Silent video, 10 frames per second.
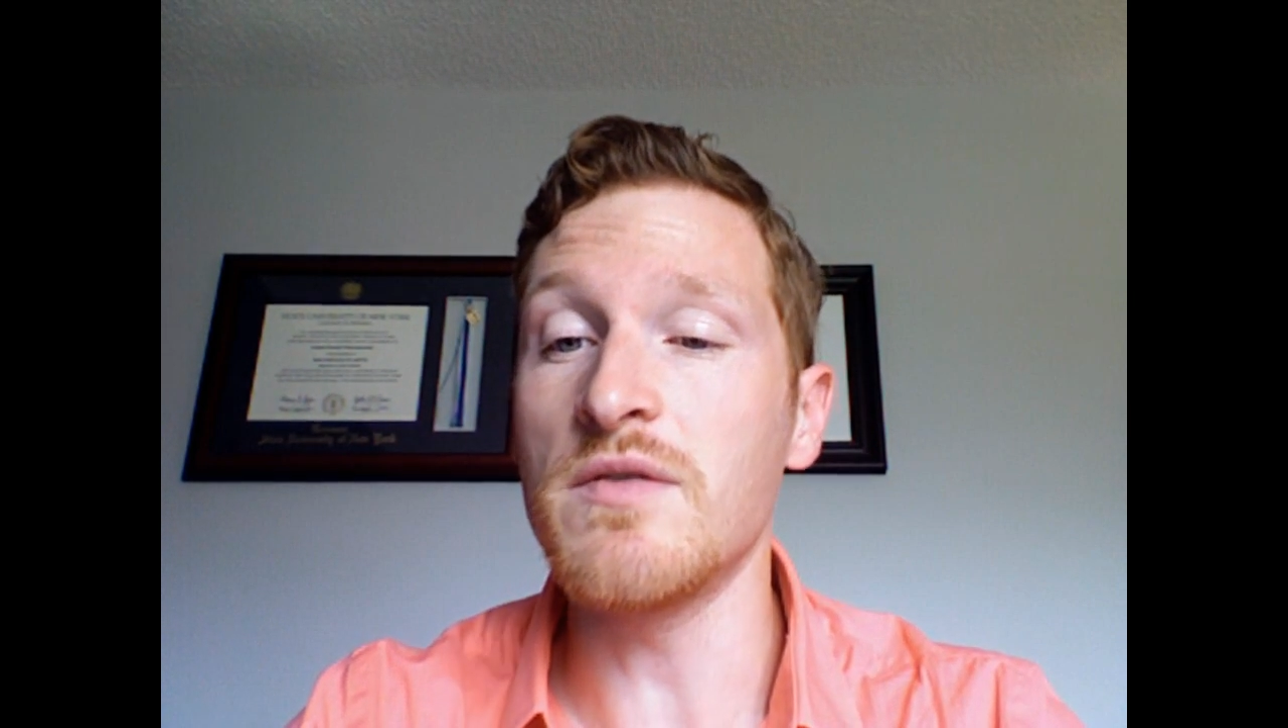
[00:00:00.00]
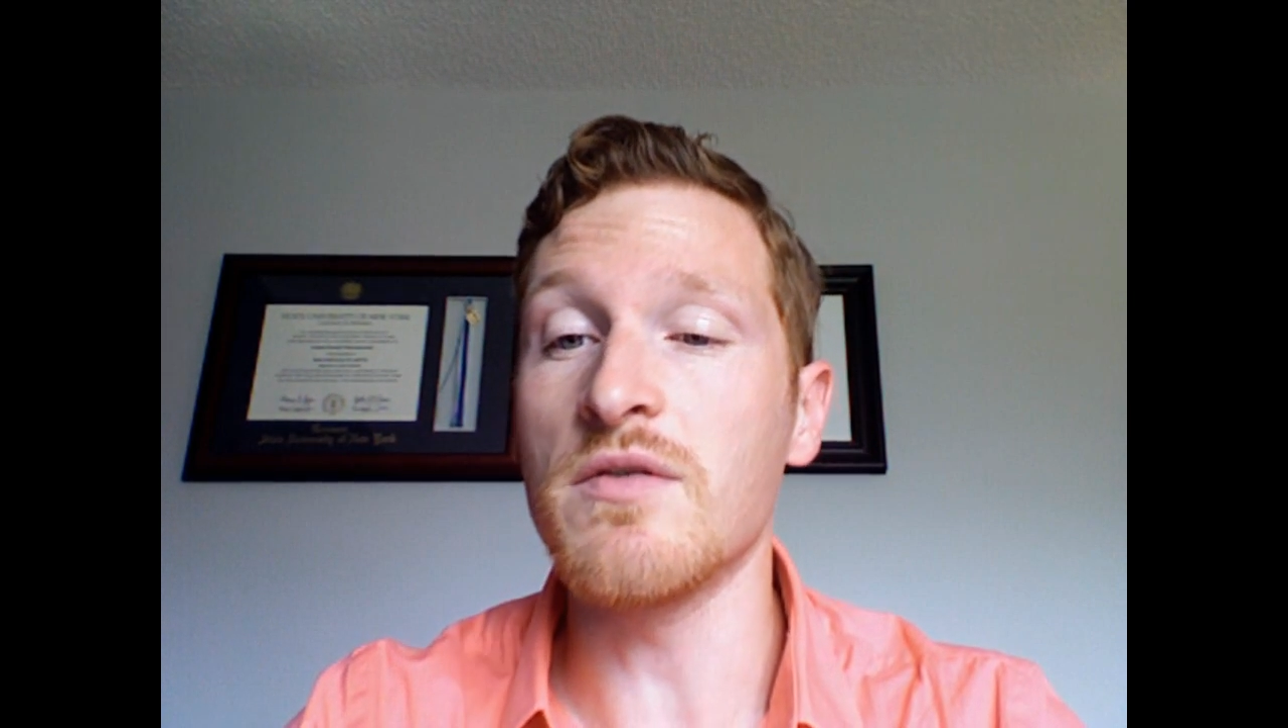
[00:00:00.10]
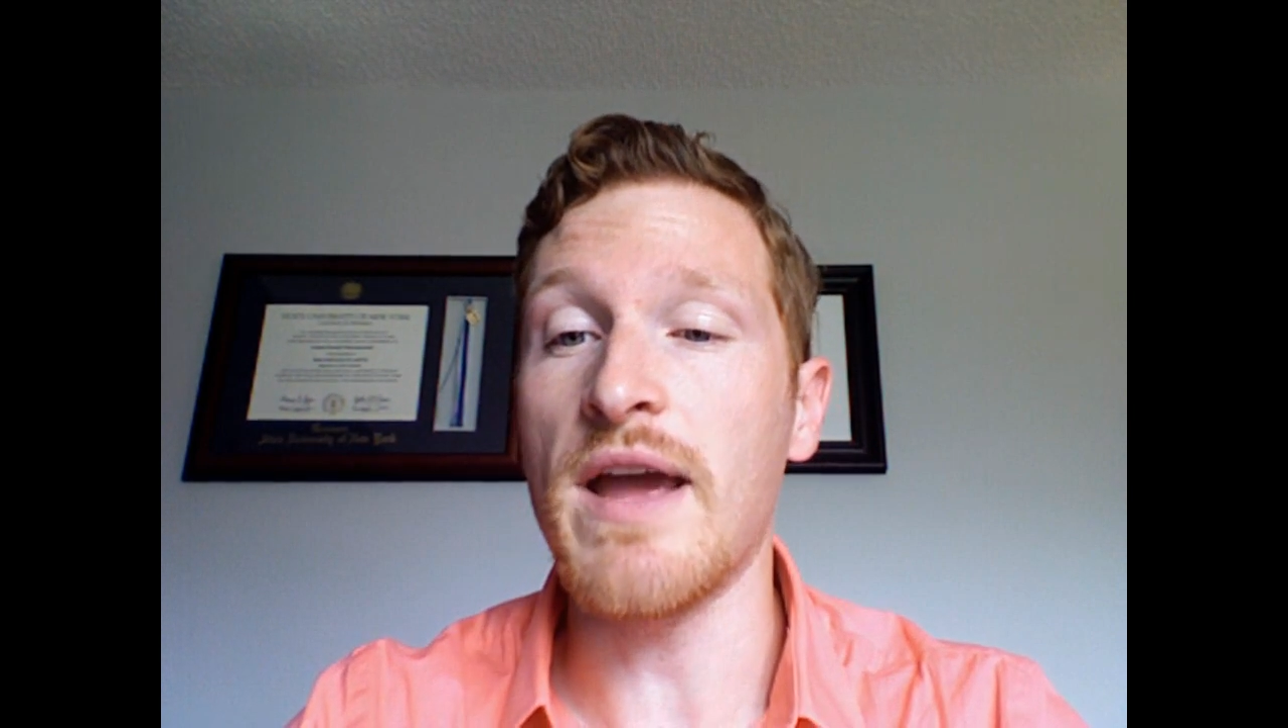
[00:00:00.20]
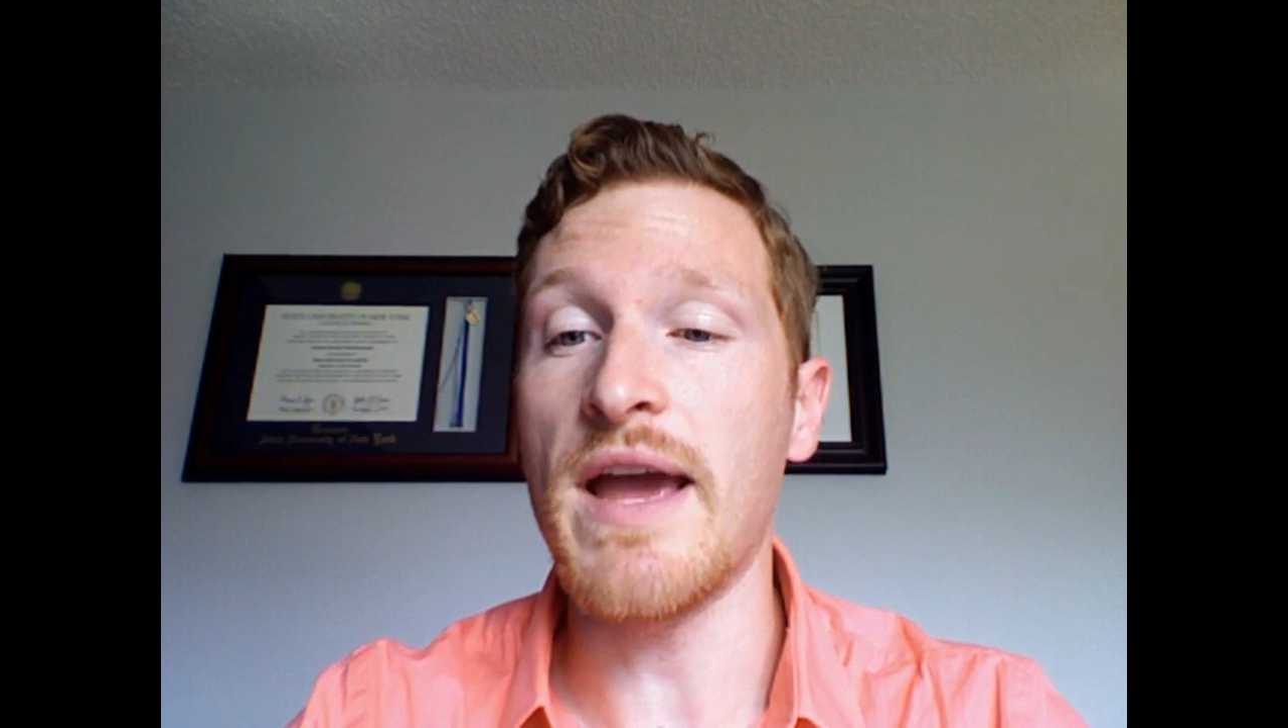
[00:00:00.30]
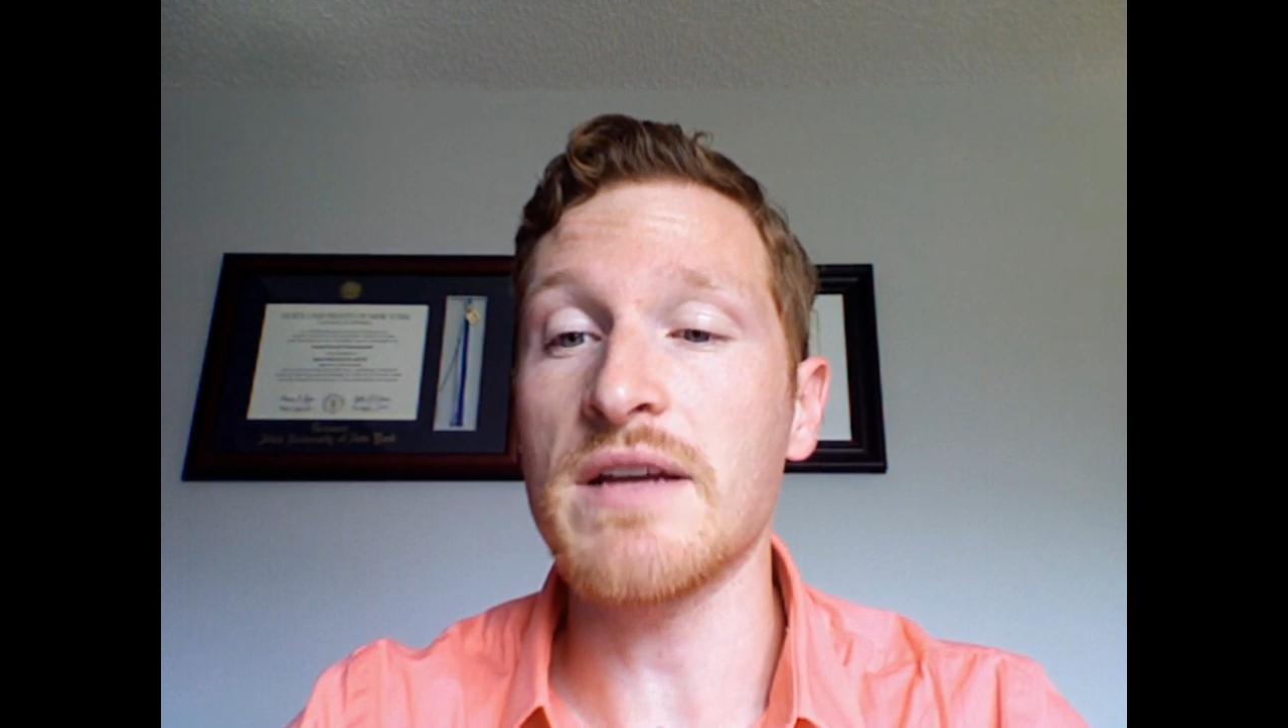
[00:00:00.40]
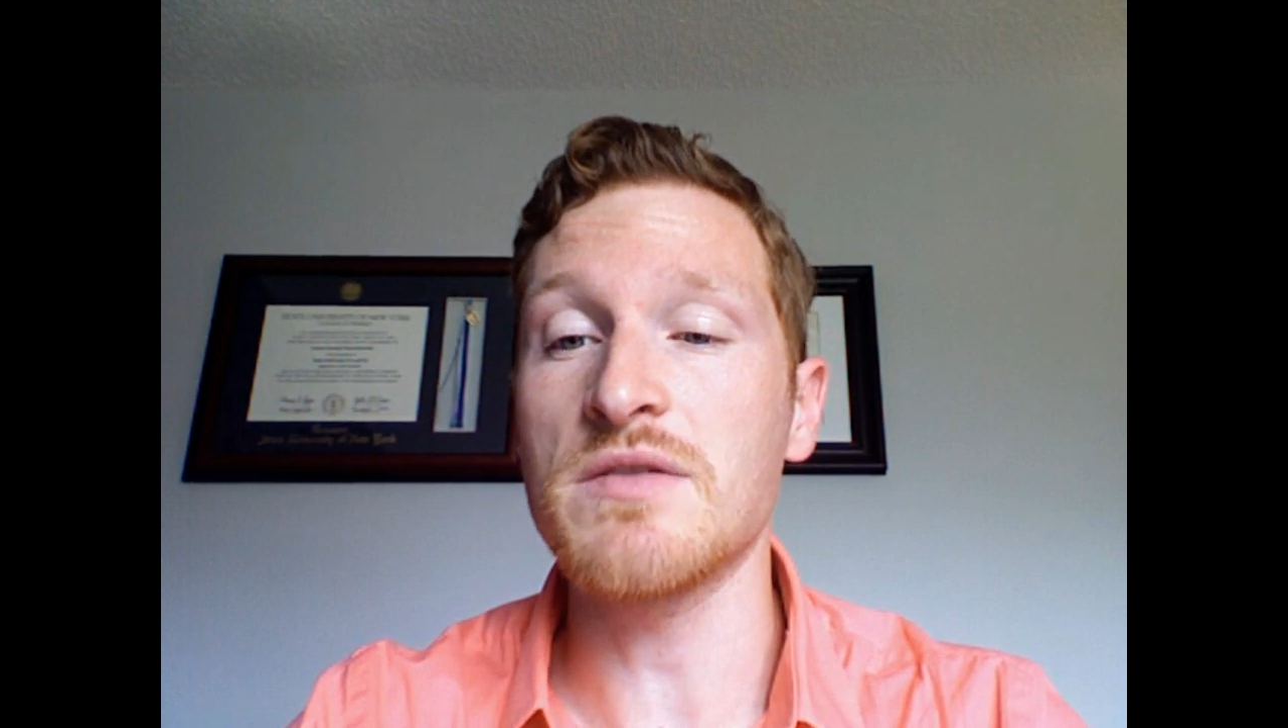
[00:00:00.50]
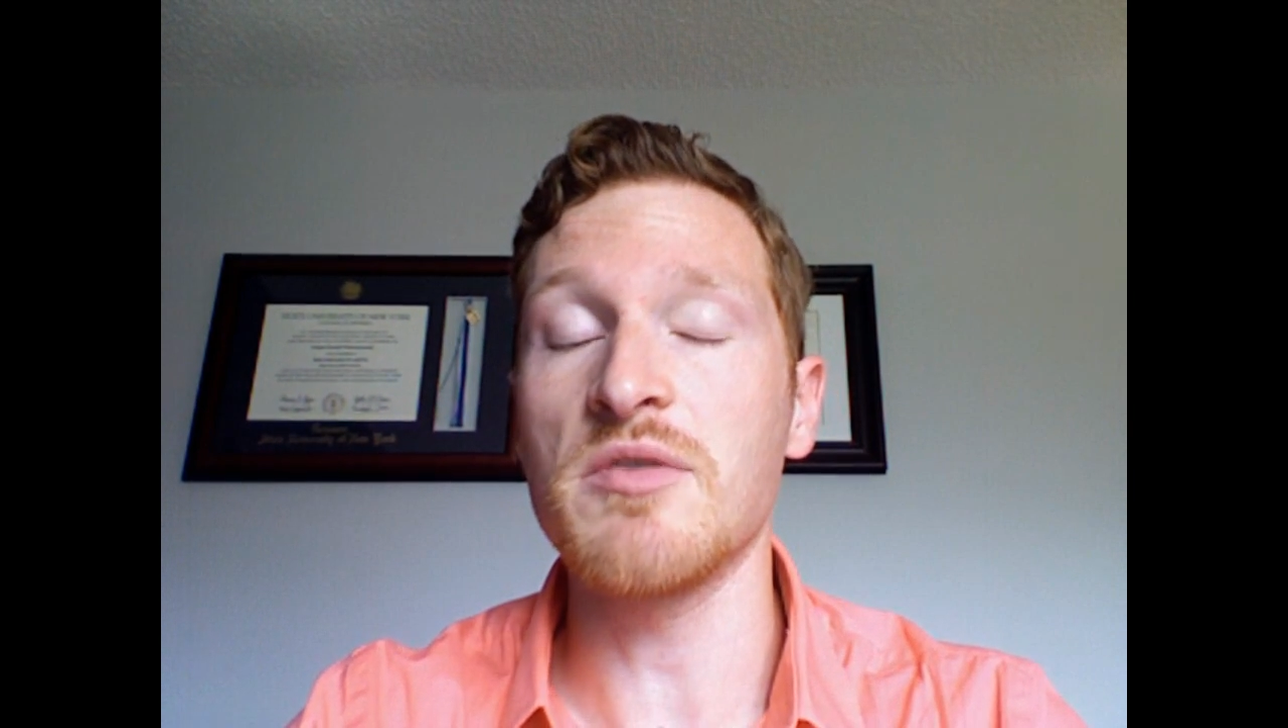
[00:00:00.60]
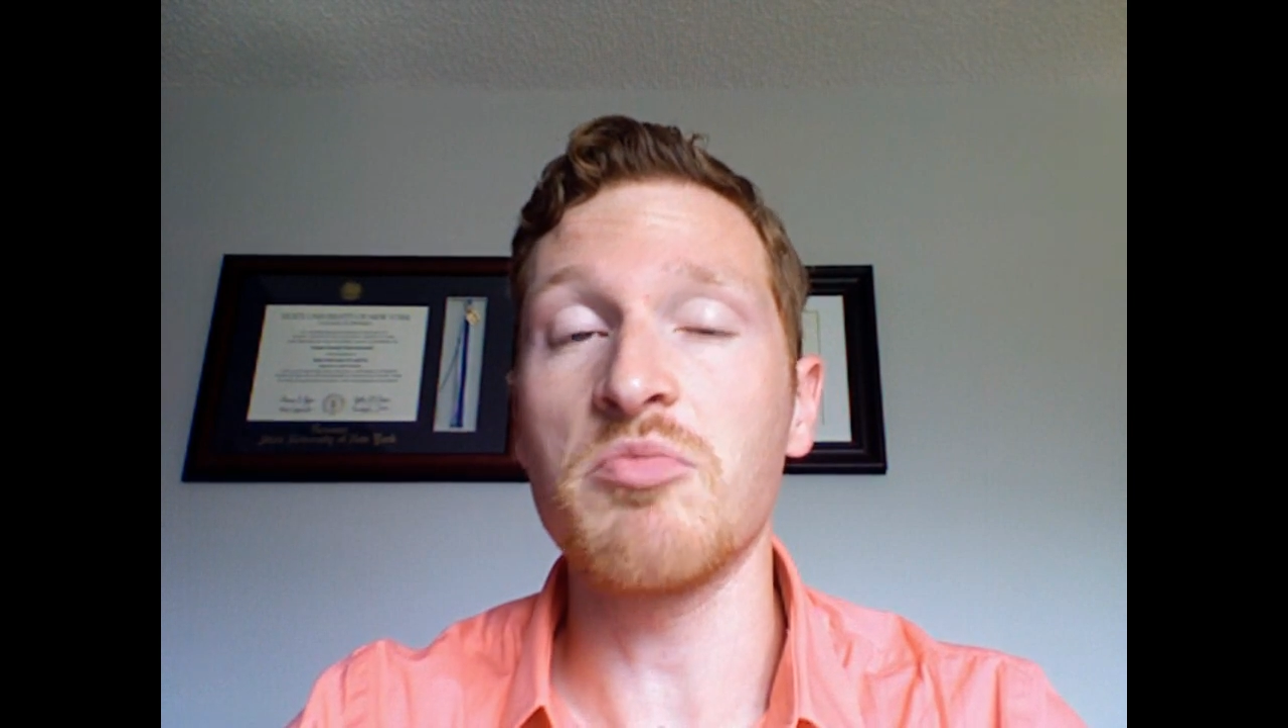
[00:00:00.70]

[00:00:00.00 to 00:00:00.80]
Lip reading: you were actually